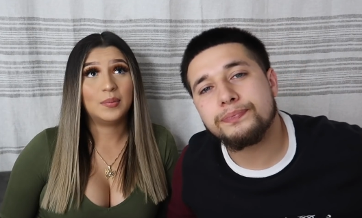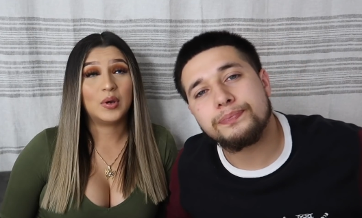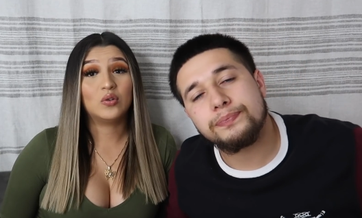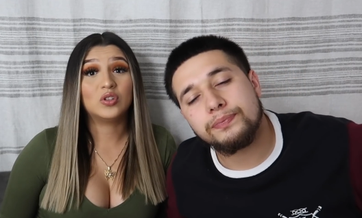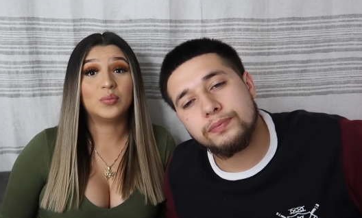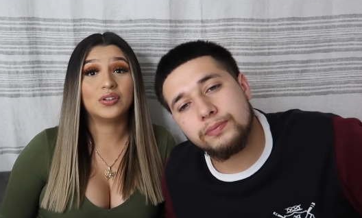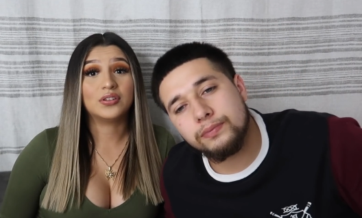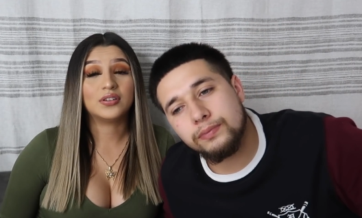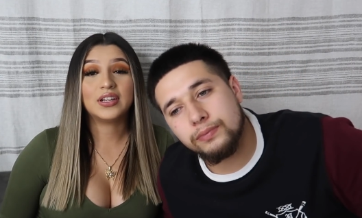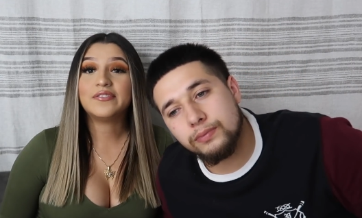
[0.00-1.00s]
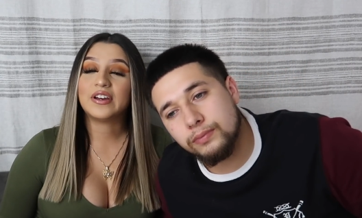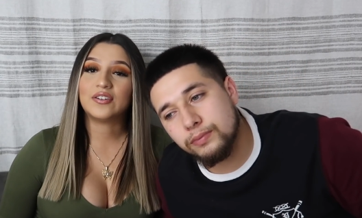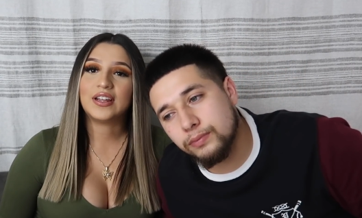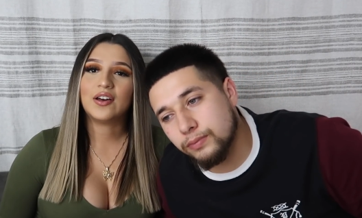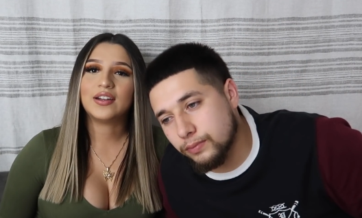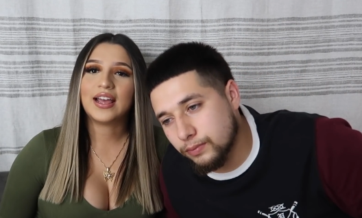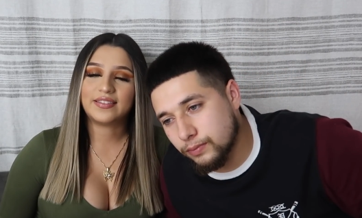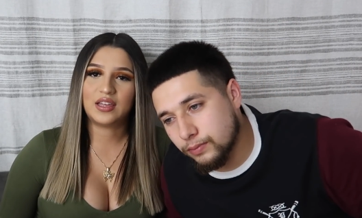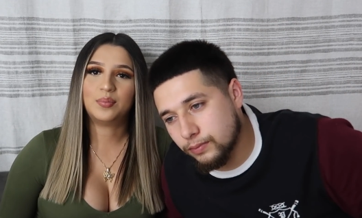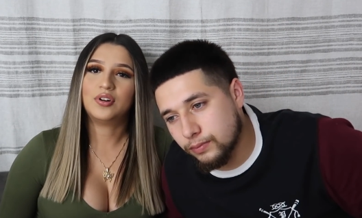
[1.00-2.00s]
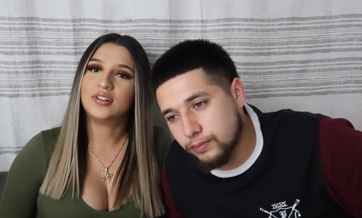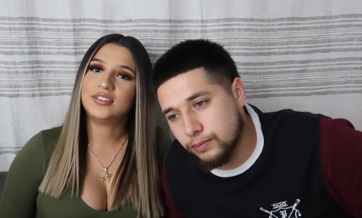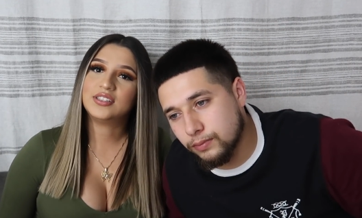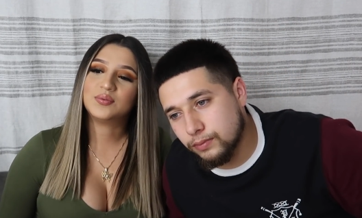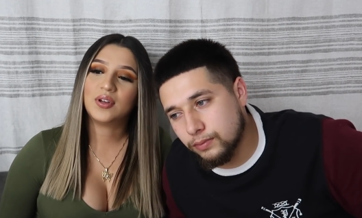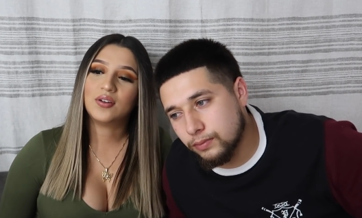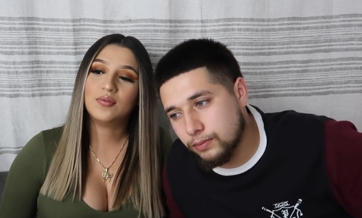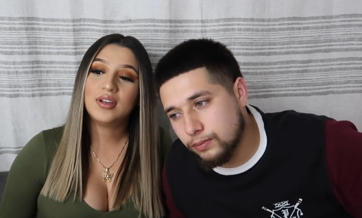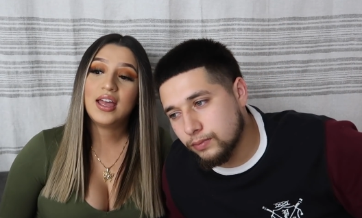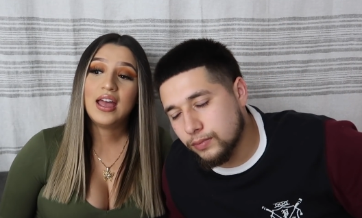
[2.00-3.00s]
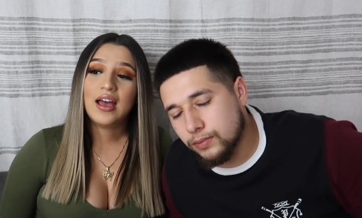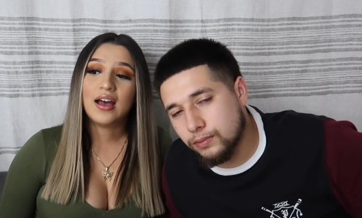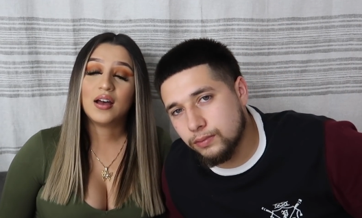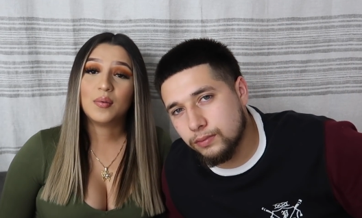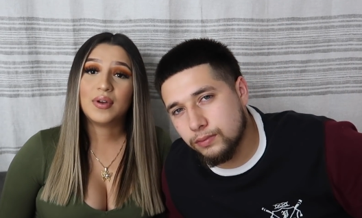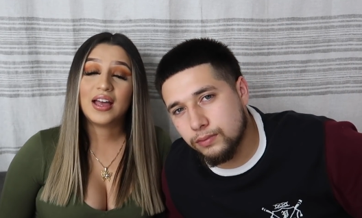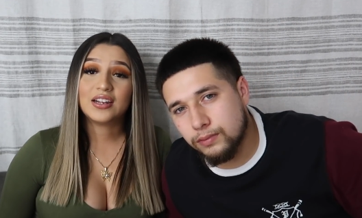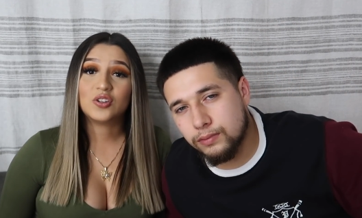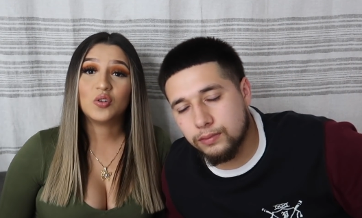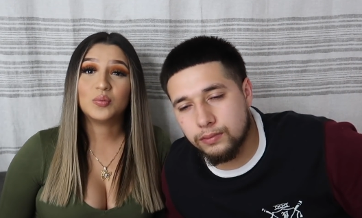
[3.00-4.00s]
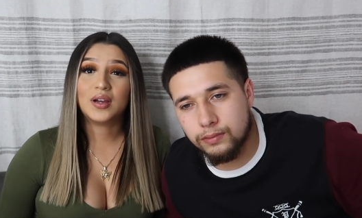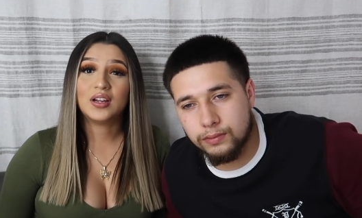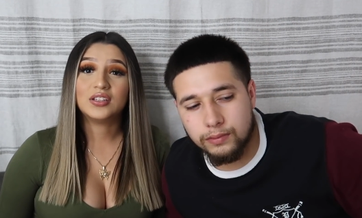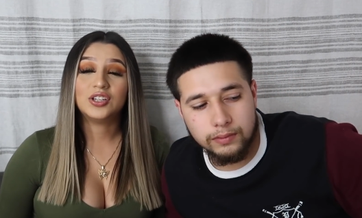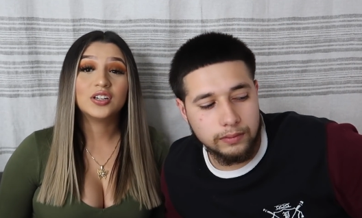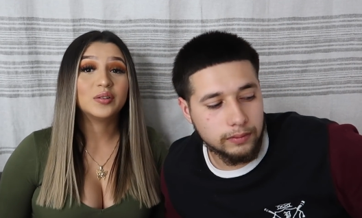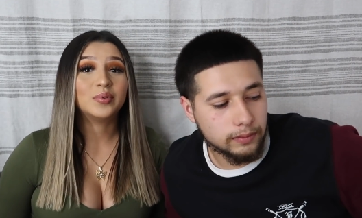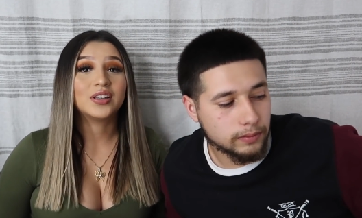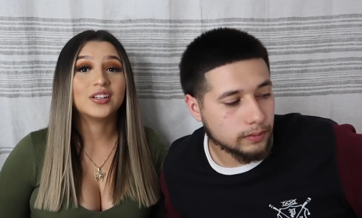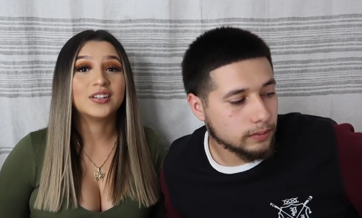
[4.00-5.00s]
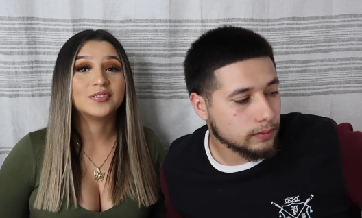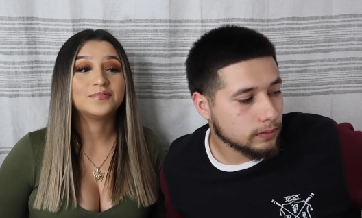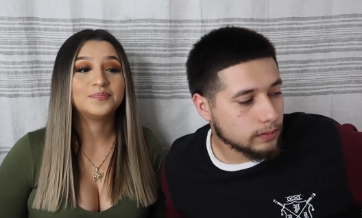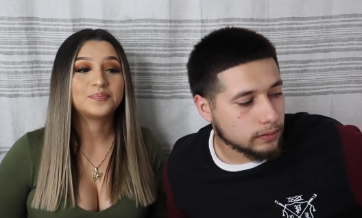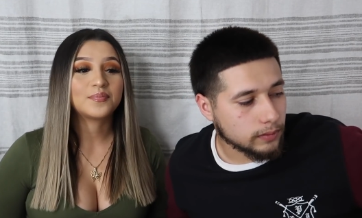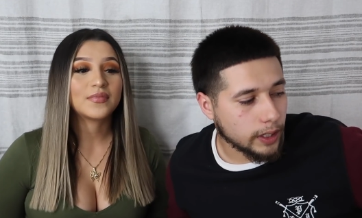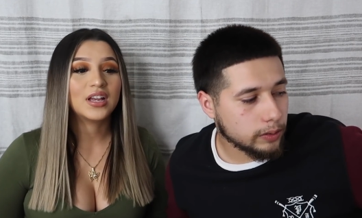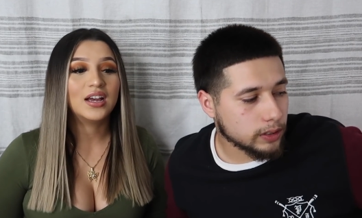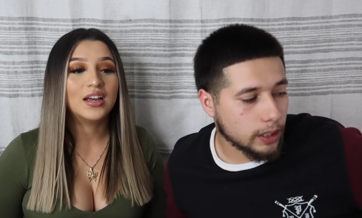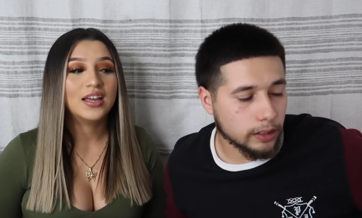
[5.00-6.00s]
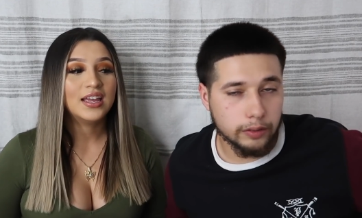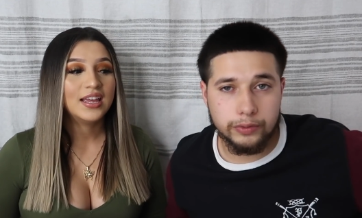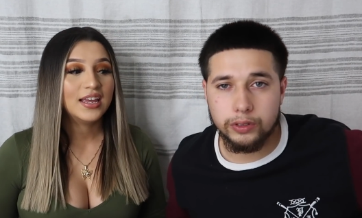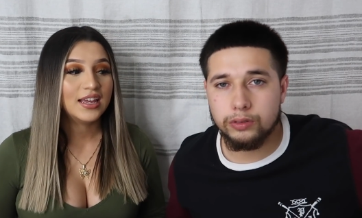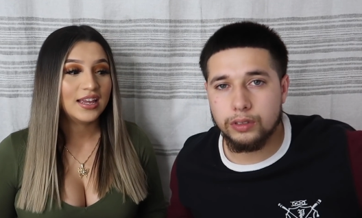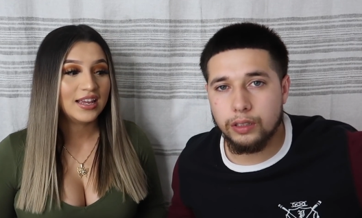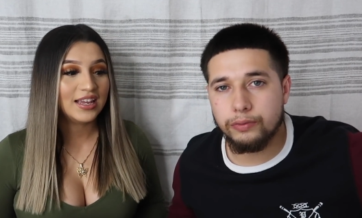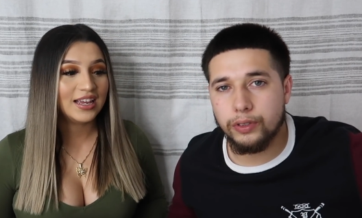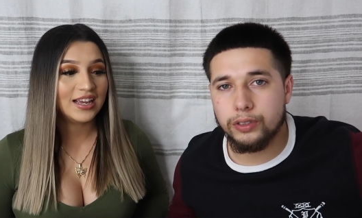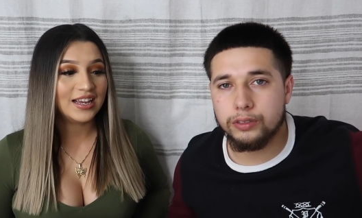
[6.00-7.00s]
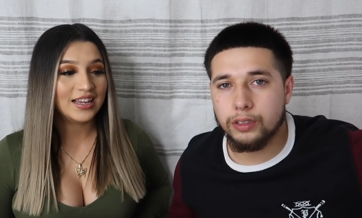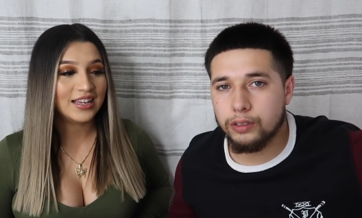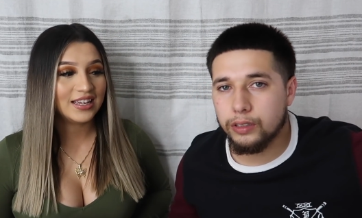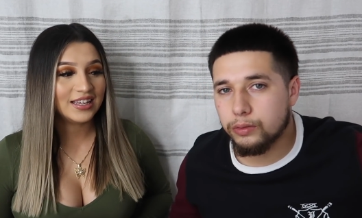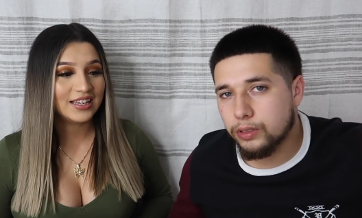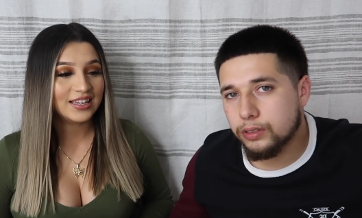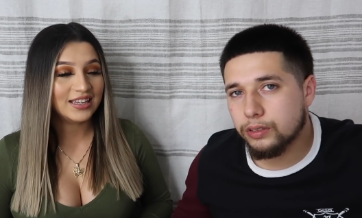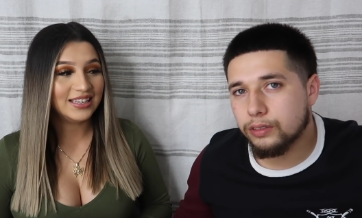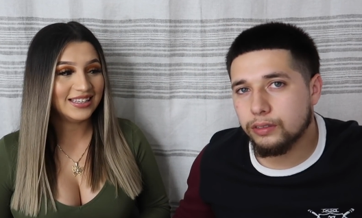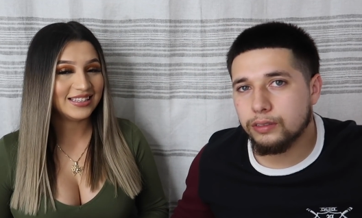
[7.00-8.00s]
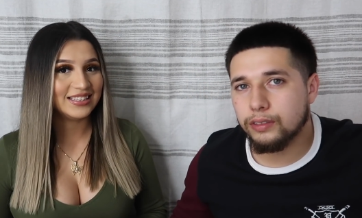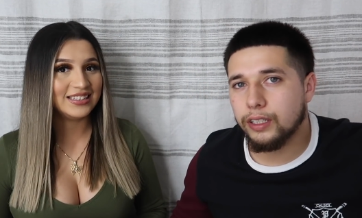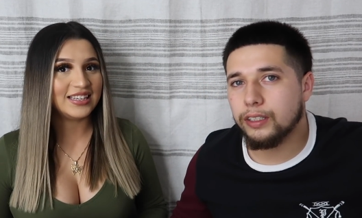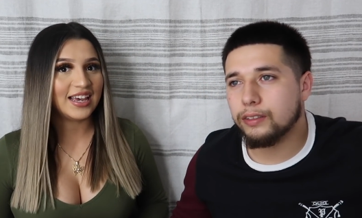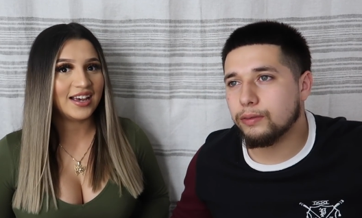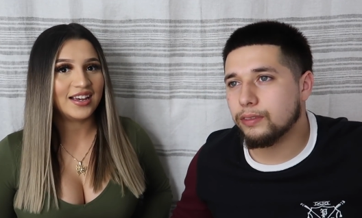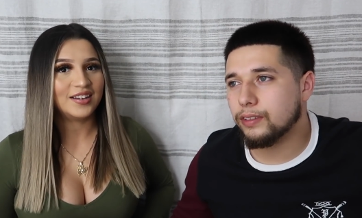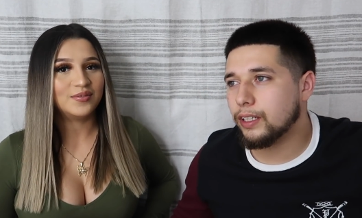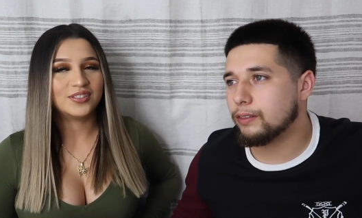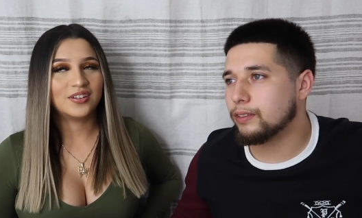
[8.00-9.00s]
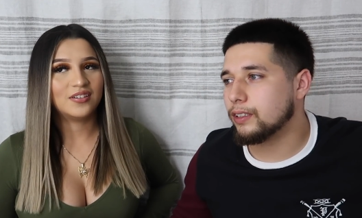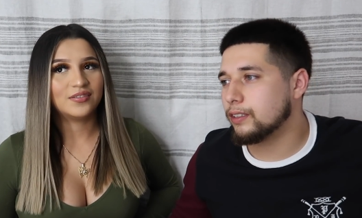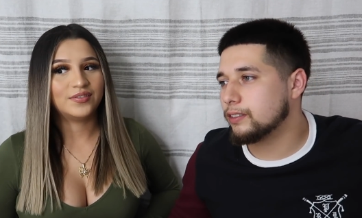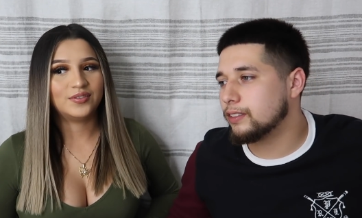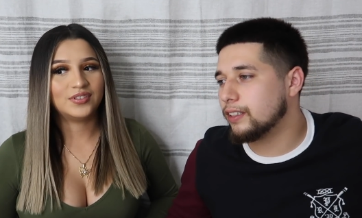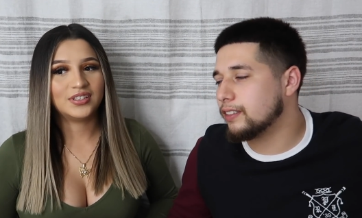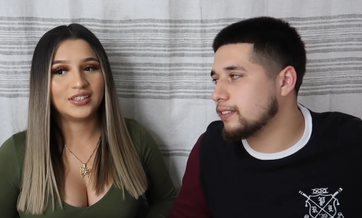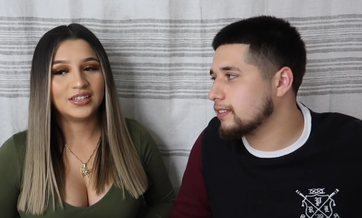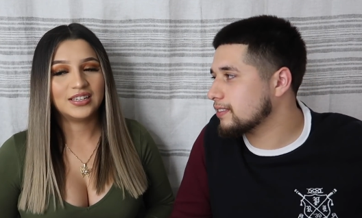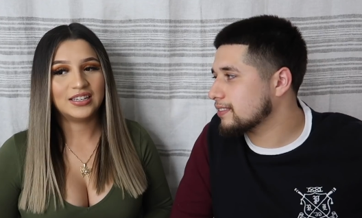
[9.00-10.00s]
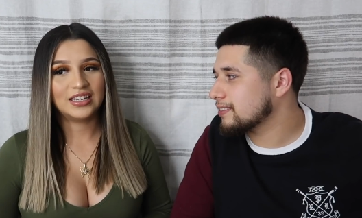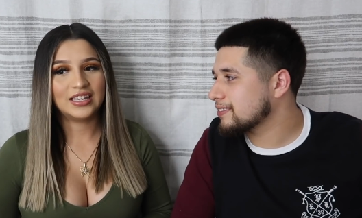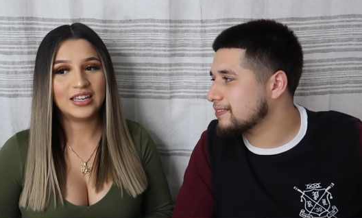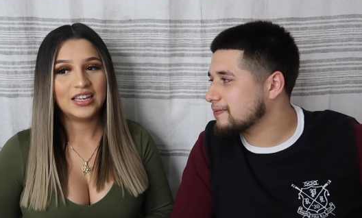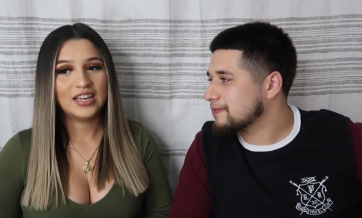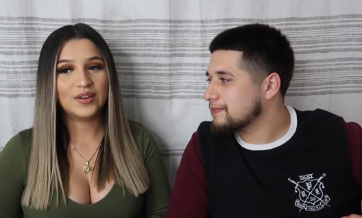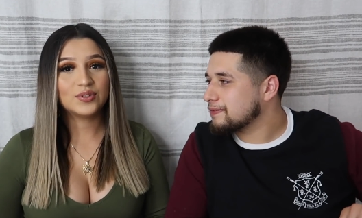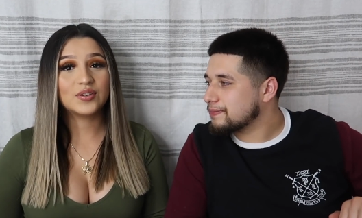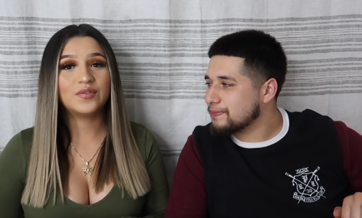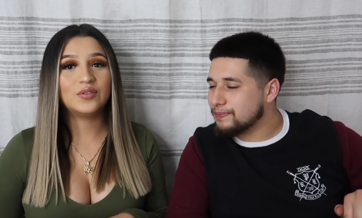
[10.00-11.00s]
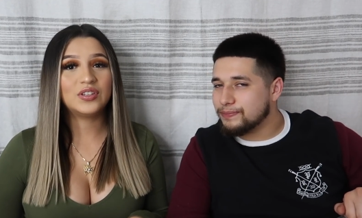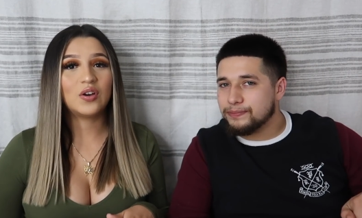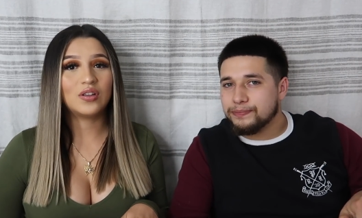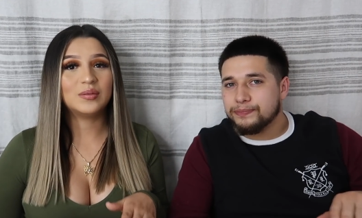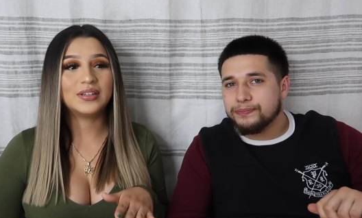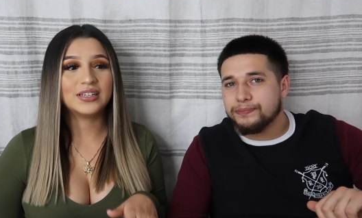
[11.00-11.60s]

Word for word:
Speaker 1: and my older brother they found out at that party as well um, i had told my younger brother
Speaker 2: they was kind of confused at first though it was
Speaker 1: they yeah they didn't really understand it was confusing only